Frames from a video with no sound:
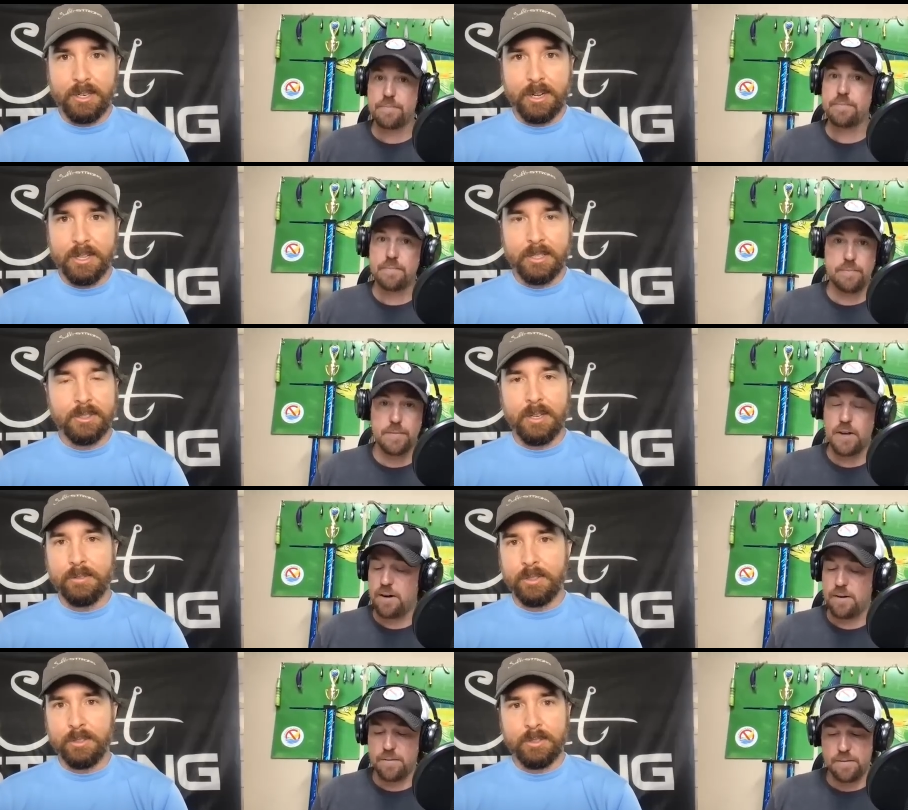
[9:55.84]
Speaker 1: at all. That stuff's
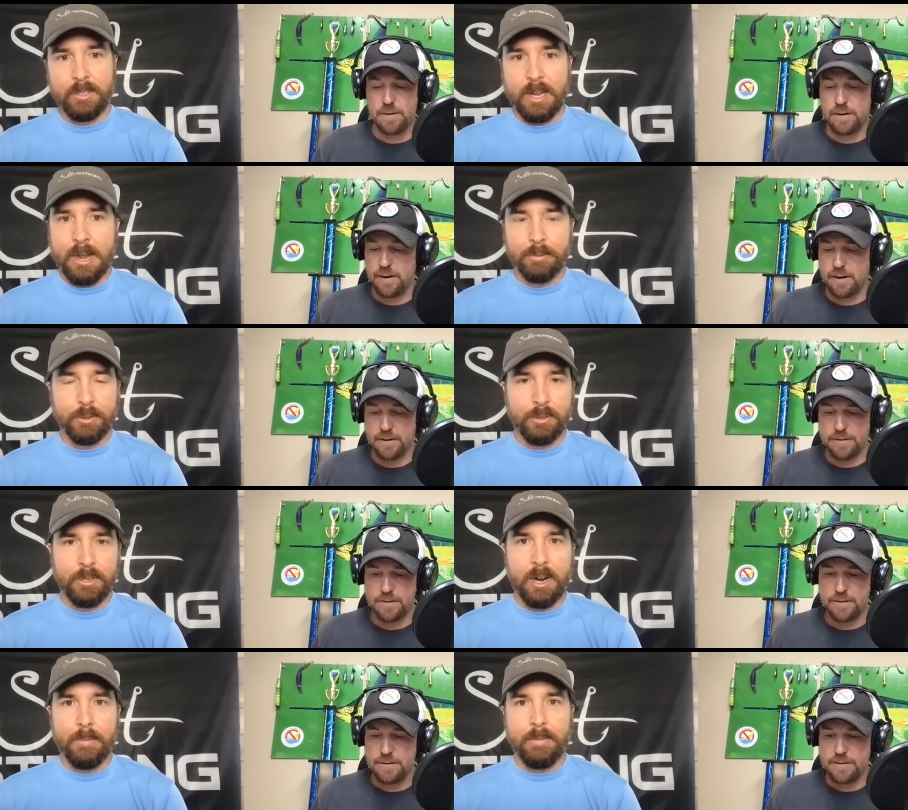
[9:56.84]
no, just absolute no.
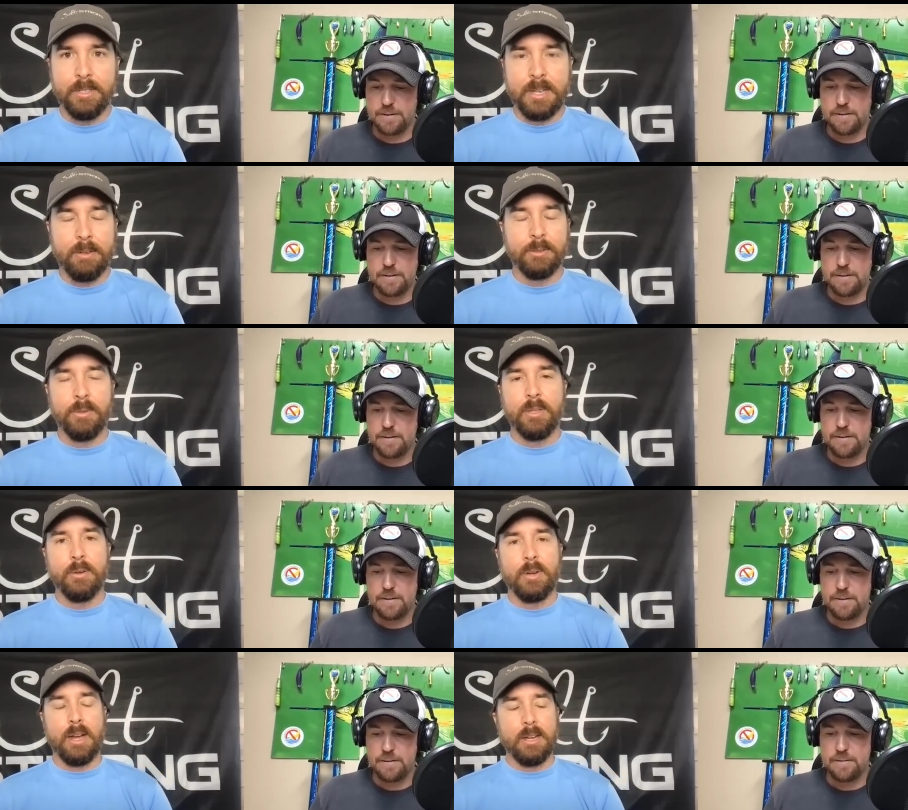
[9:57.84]
garbage. That was been
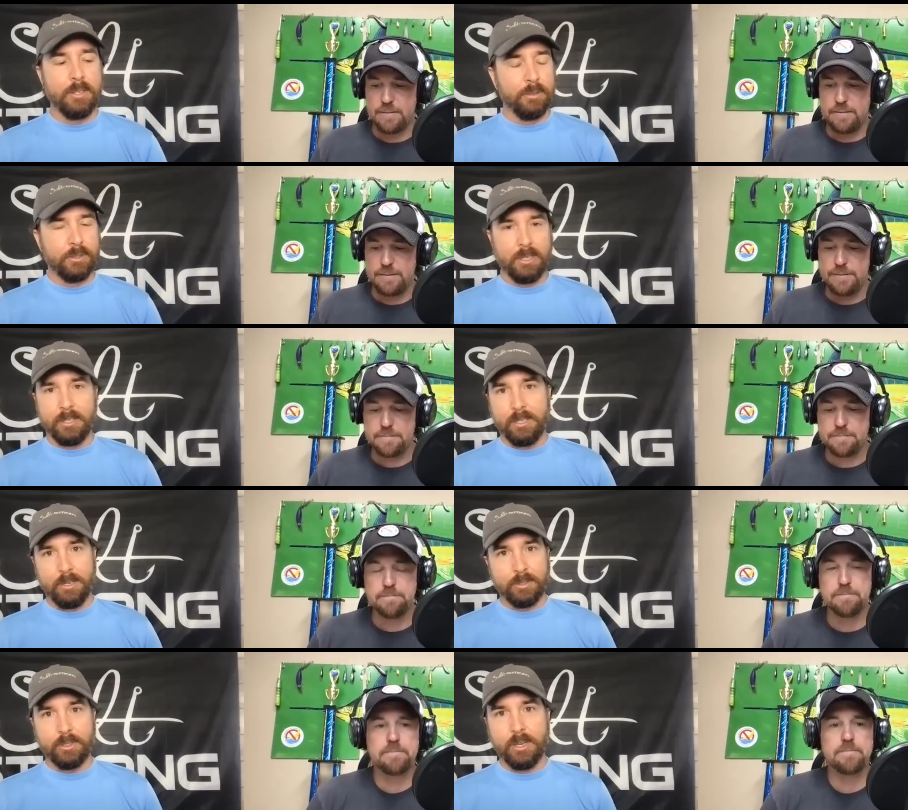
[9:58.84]
the I used it
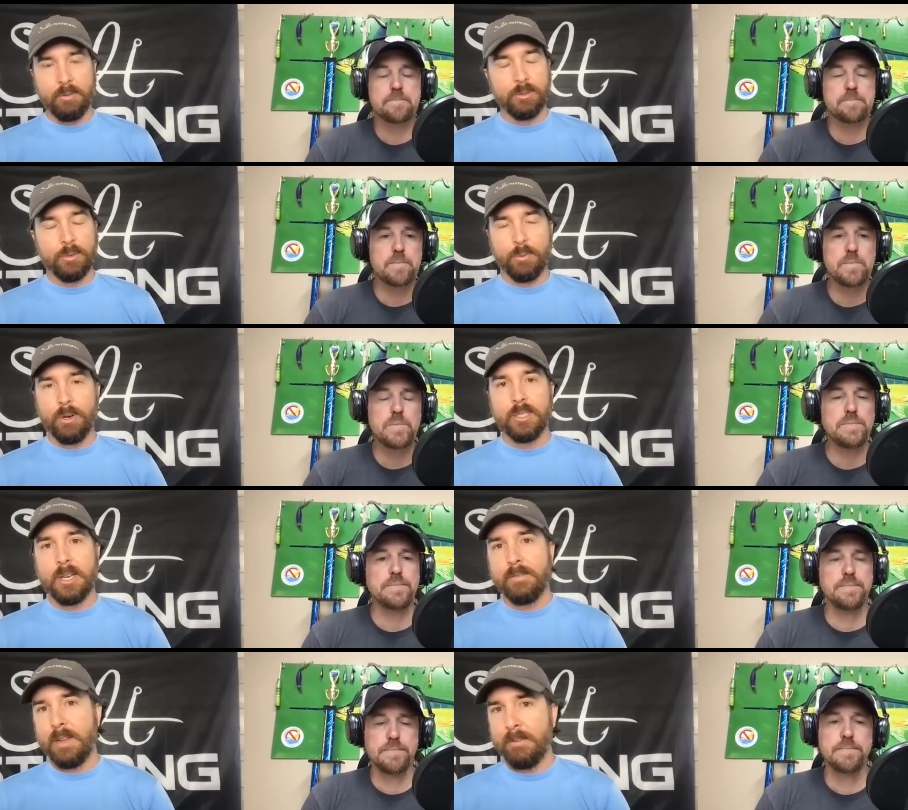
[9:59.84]
years ago. It was the worst
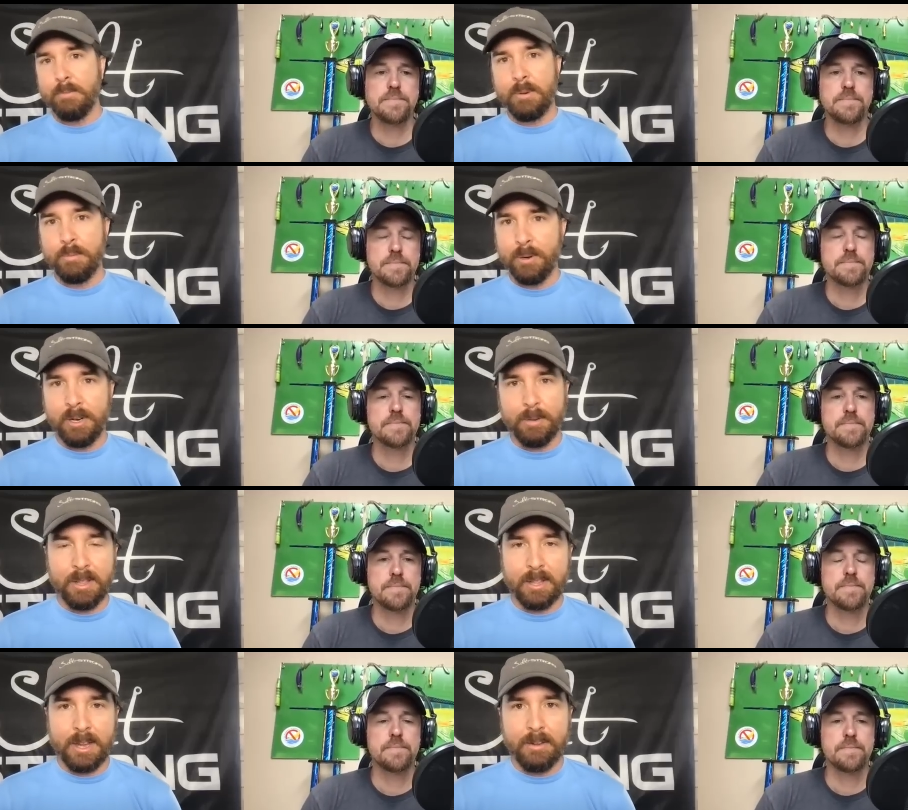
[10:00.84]
I've ever been burnt in my
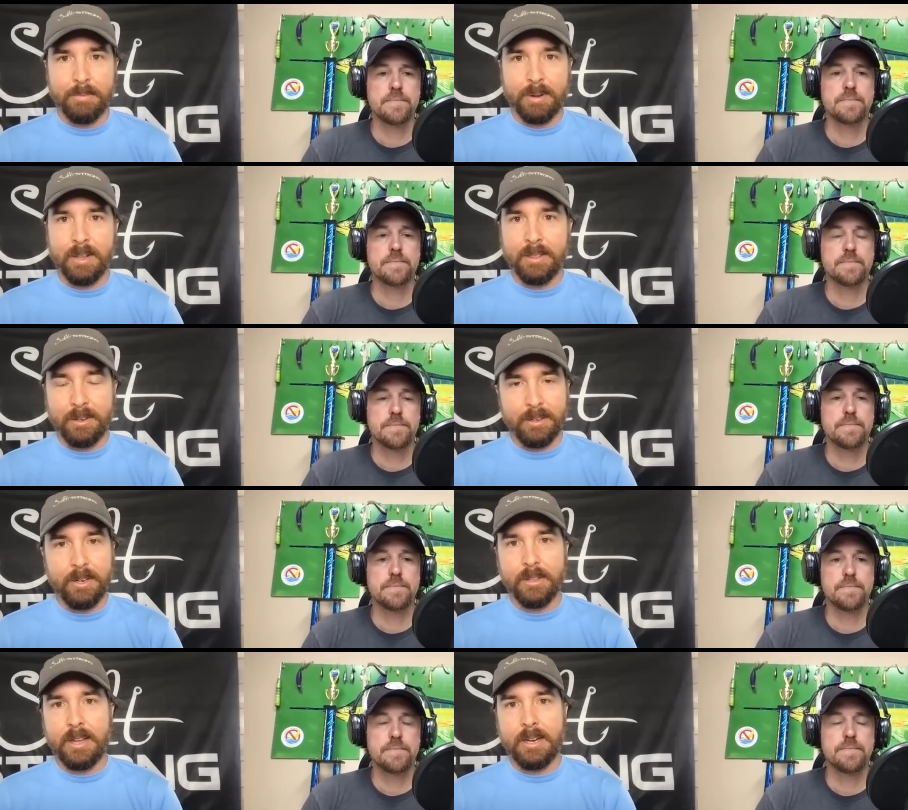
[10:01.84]
life. My theory
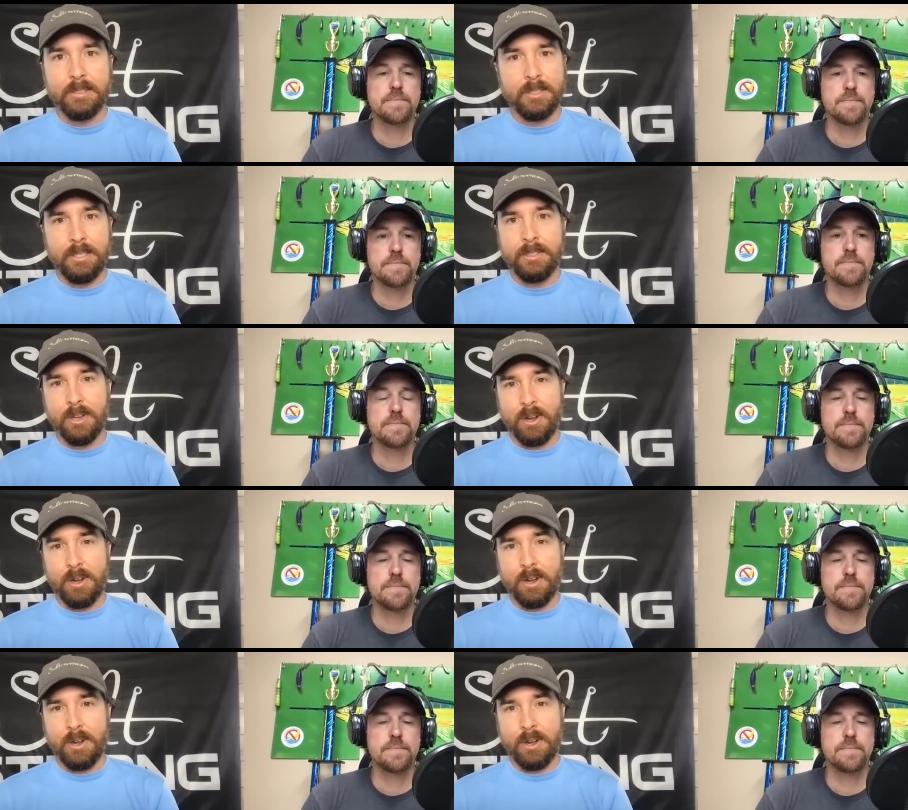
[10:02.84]
on that is easy